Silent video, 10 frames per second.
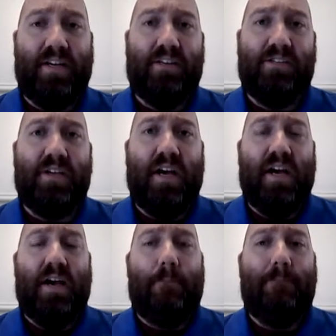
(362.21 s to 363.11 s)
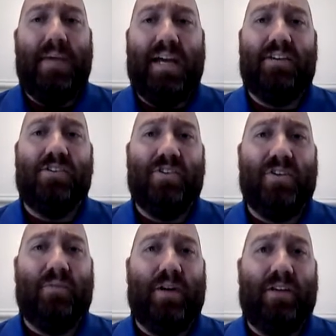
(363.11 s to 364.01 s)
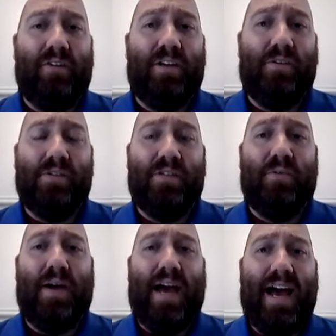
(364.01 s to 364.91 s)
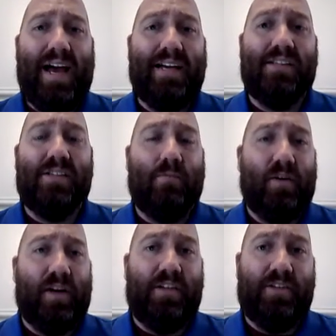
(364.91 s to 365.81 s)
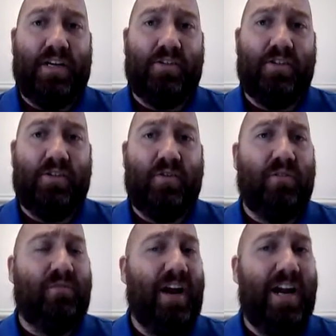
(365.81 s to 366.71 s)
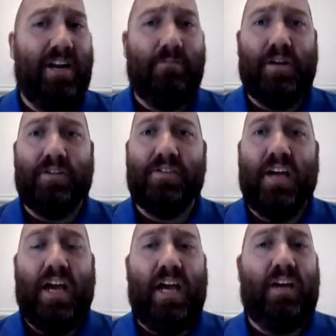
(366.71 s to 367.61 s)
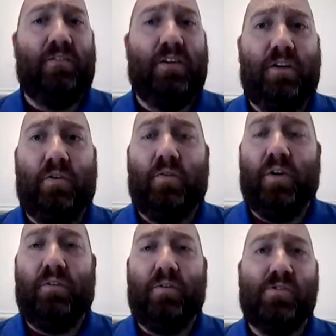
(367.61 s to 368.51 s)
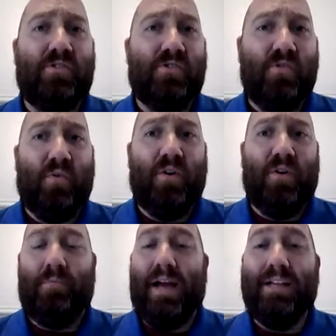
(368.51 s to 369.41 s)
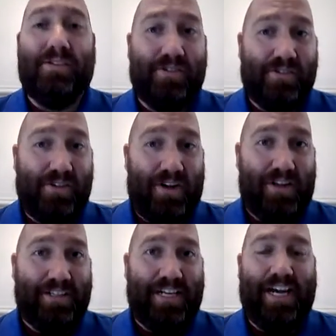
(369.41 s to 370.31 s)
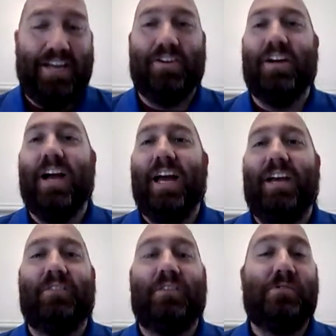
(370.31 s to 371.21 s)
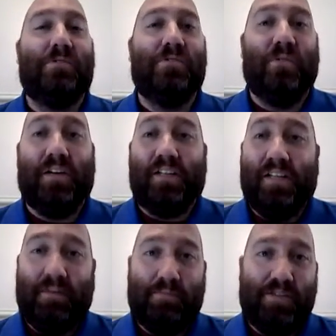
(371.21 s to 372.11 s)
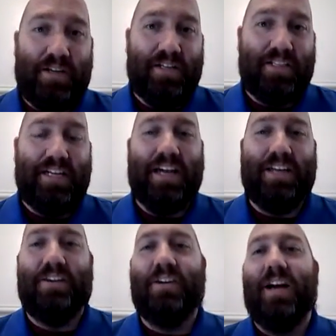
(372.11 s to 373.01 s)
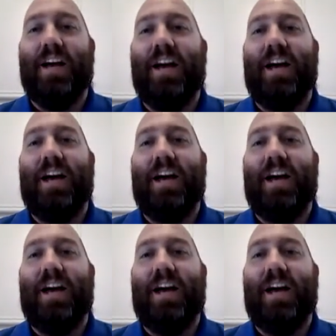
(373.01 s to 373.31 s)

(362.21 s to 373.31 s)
sense. Make sure that whatever you do has some organization to it. For handbells, if you store pencils all together, if you store clips all together,